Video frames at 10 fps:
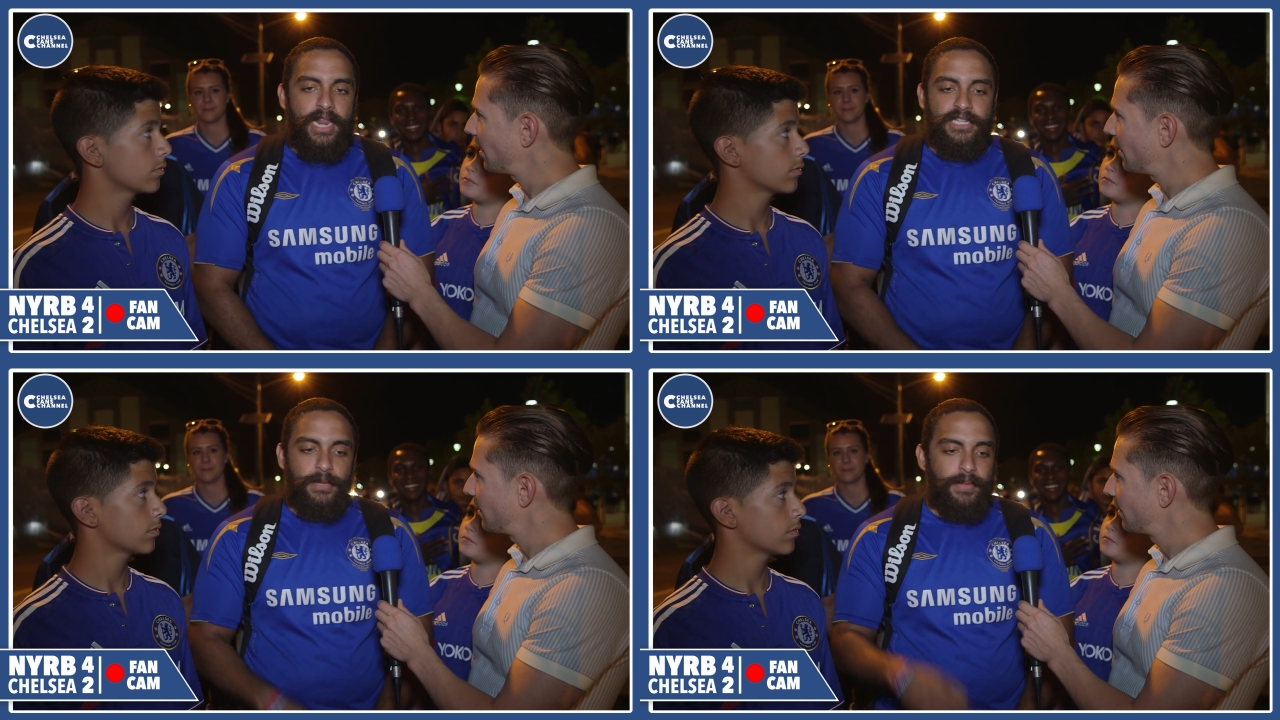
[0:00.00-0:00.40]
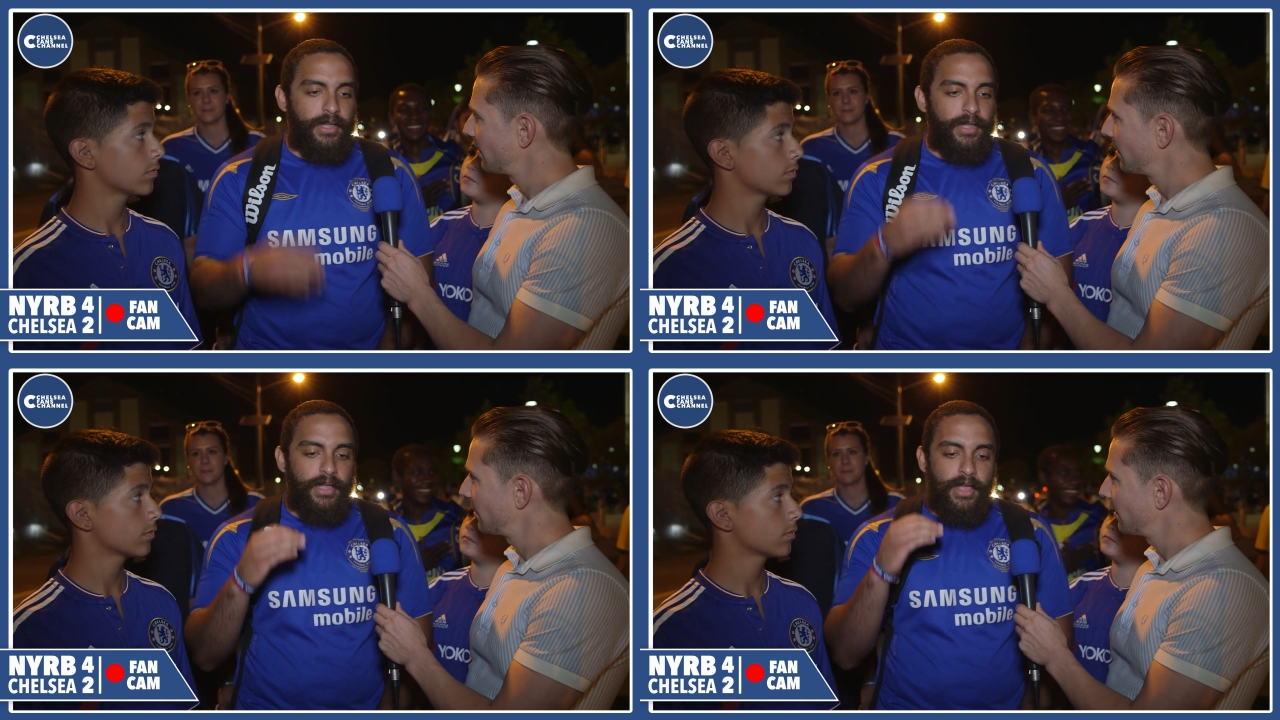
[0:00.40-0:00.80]
Speaker 1: and it's going to
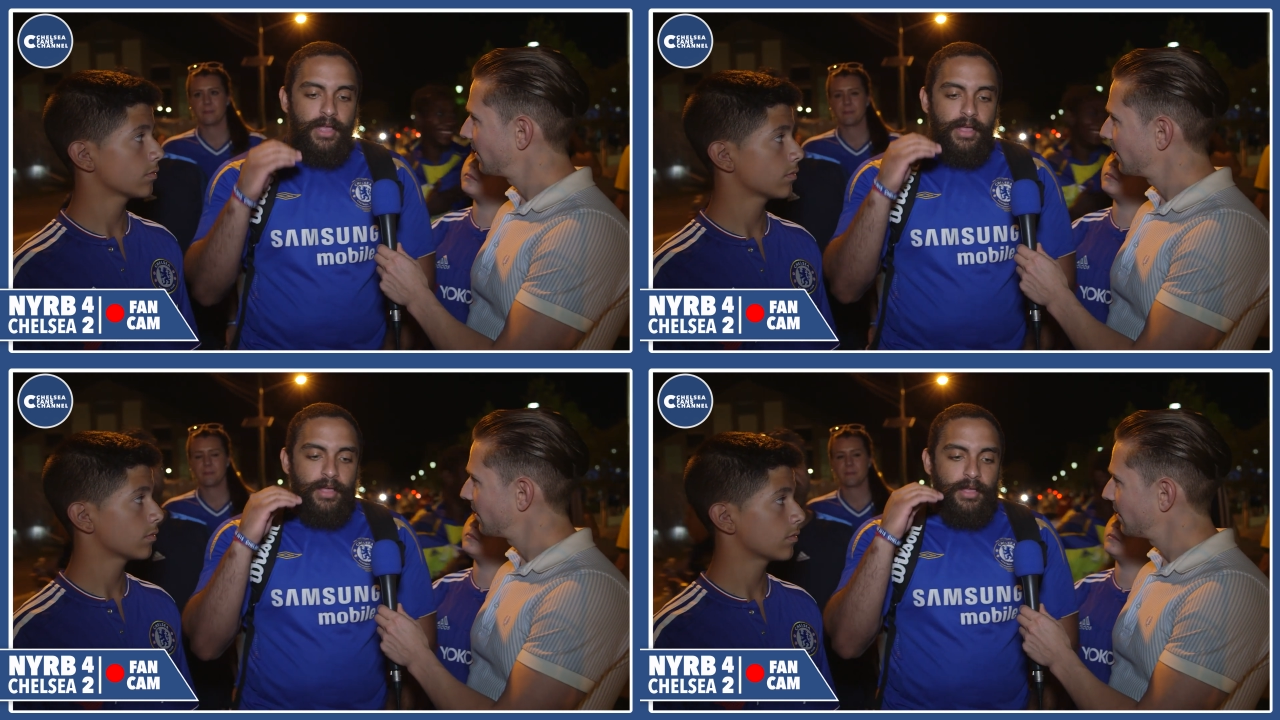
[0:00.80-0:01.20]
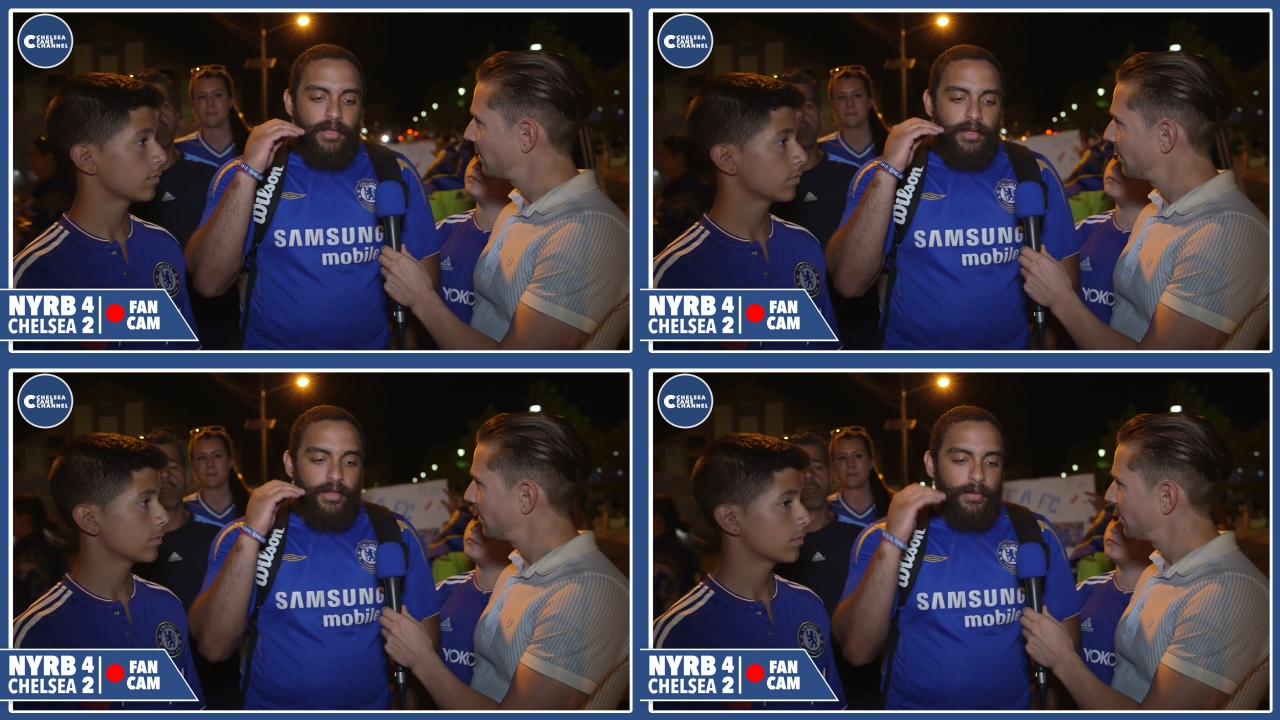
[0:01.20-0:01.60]
be
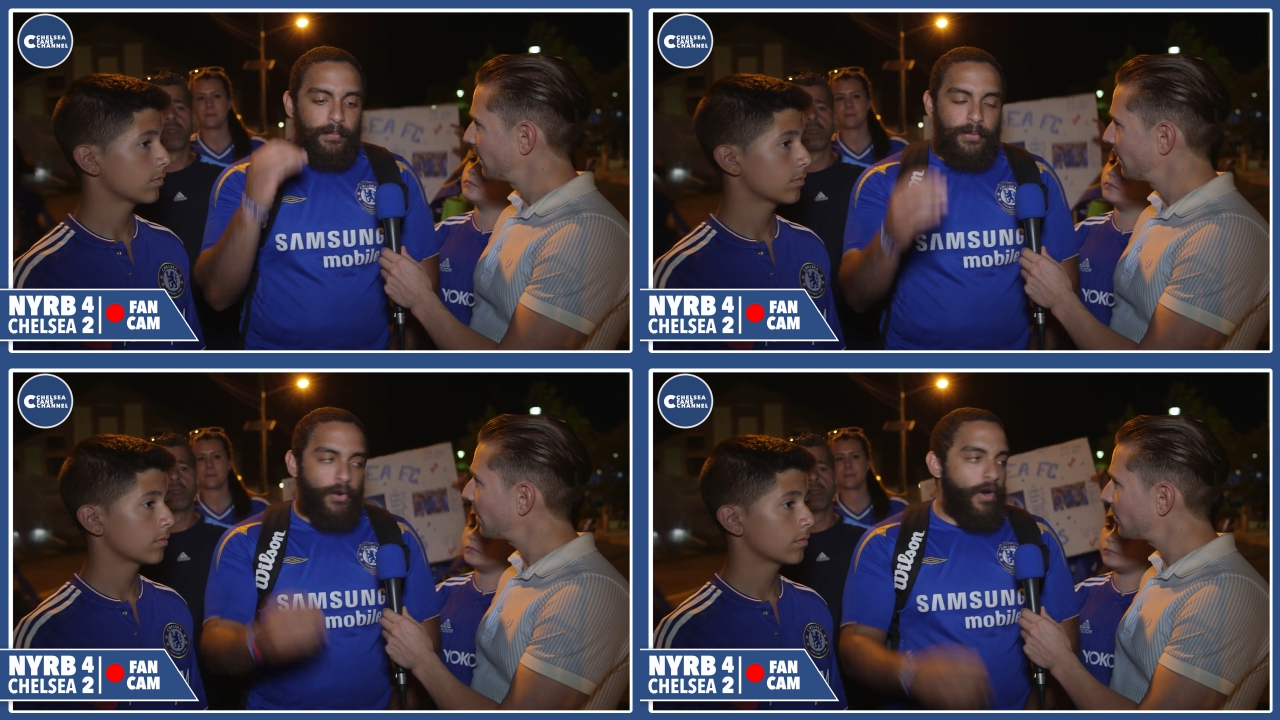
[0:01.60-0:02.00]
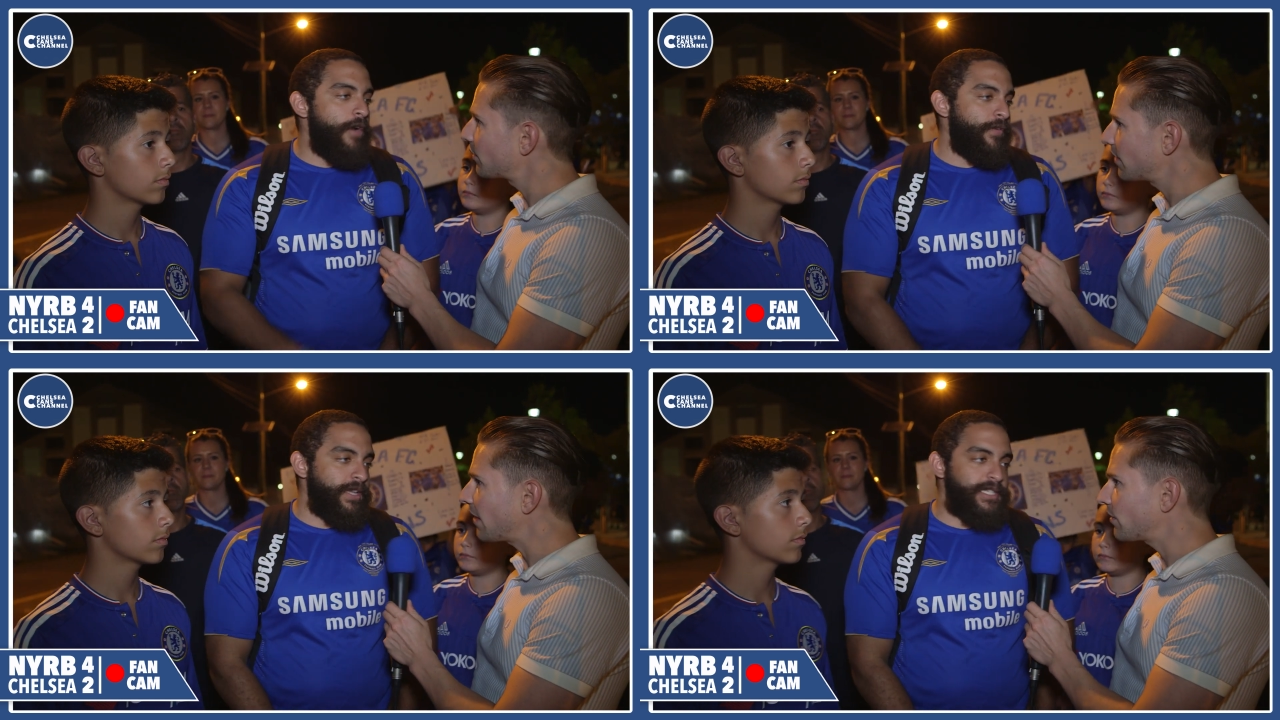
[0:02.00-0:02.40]
Speaker 2: pure
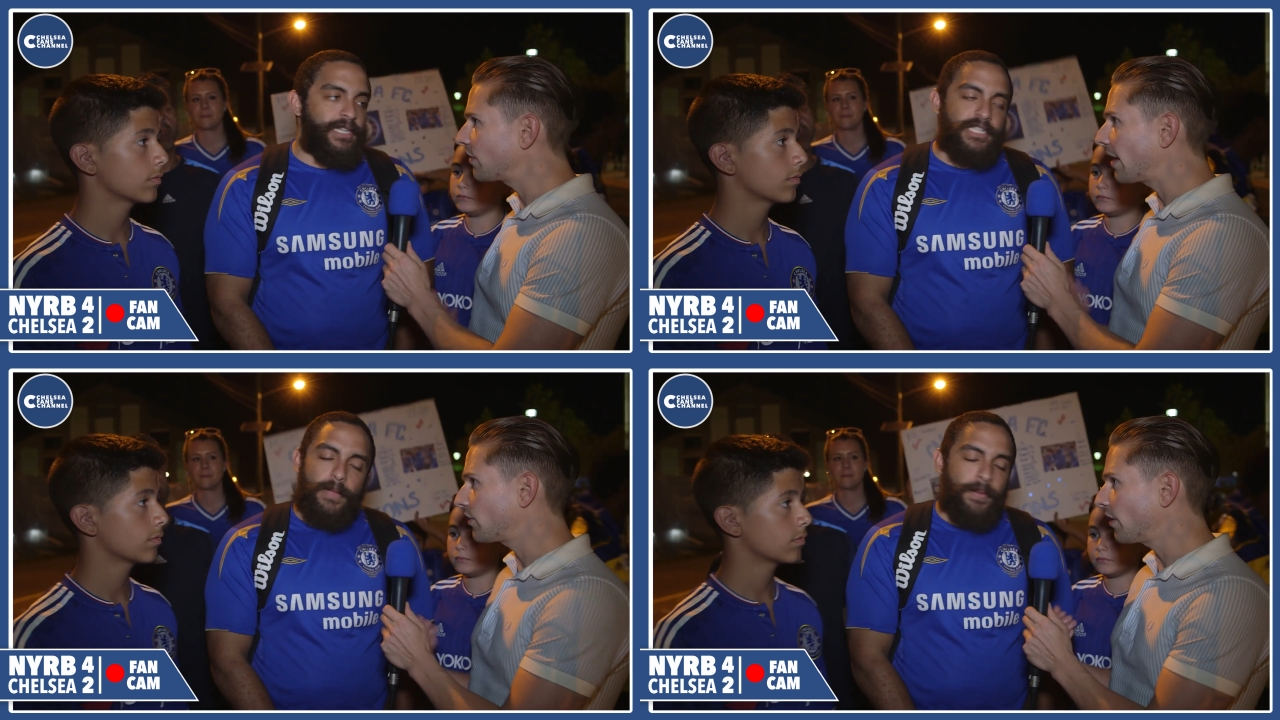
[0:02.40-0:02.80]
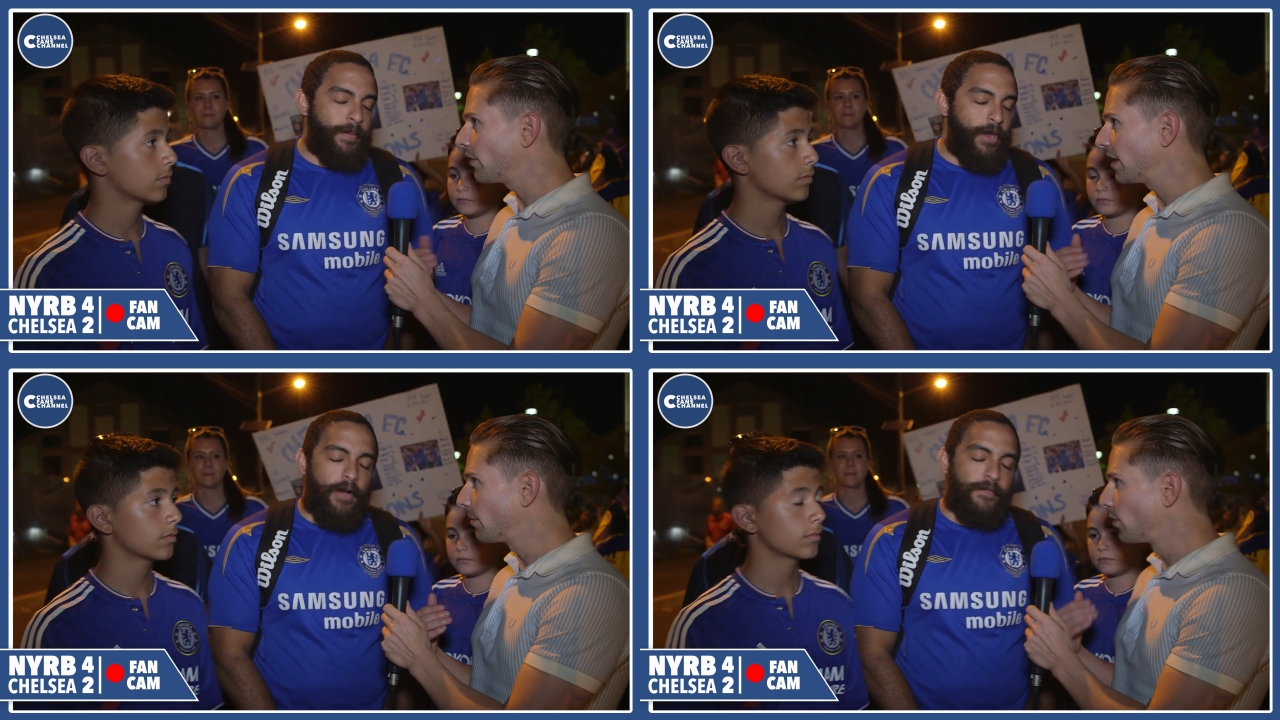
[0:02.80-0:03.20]
offense. That's that's generally a